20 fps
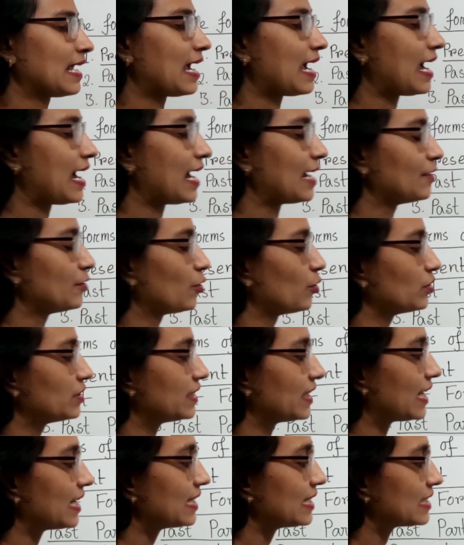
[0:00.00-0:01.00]
I wrote
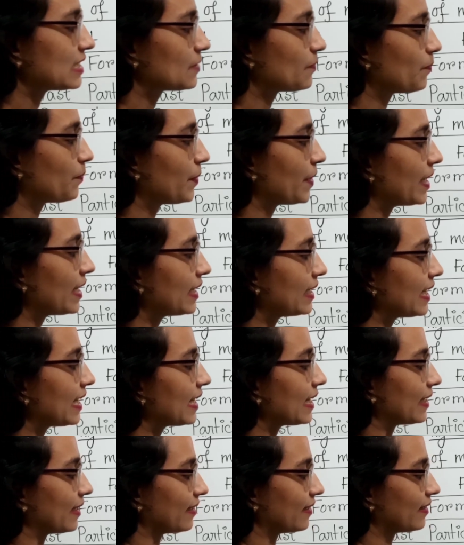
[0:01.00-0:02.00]
here
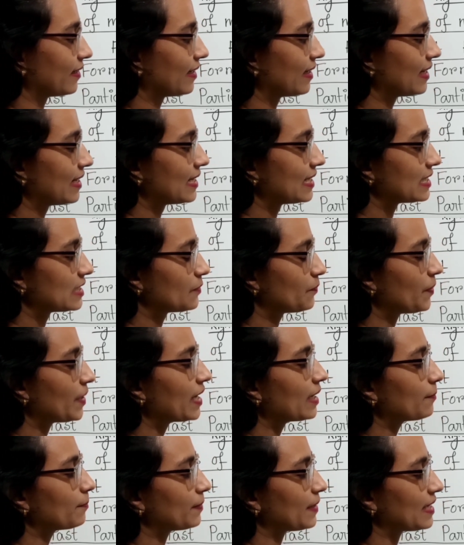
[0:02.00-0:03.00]
speaking.
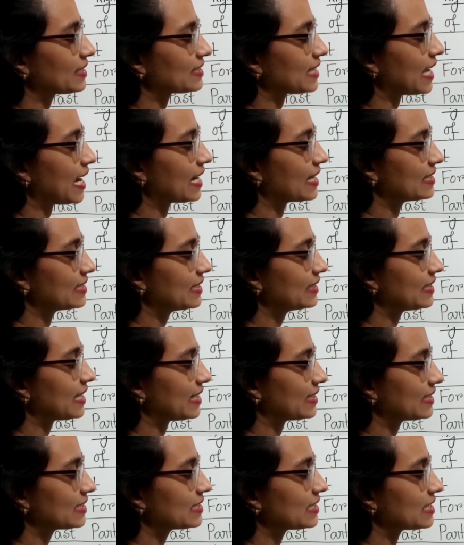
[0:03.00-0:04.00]
Speak plus ing,
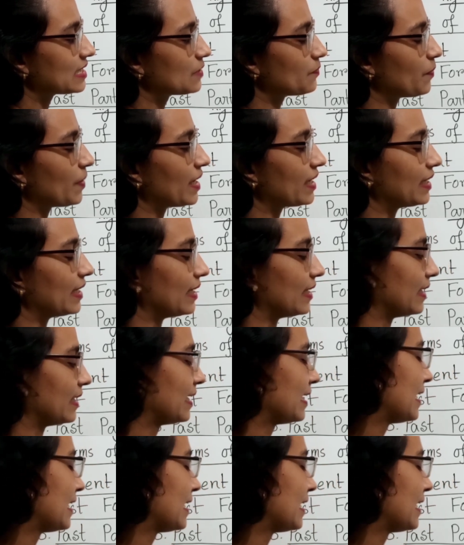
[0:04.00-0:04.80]
that is speaking.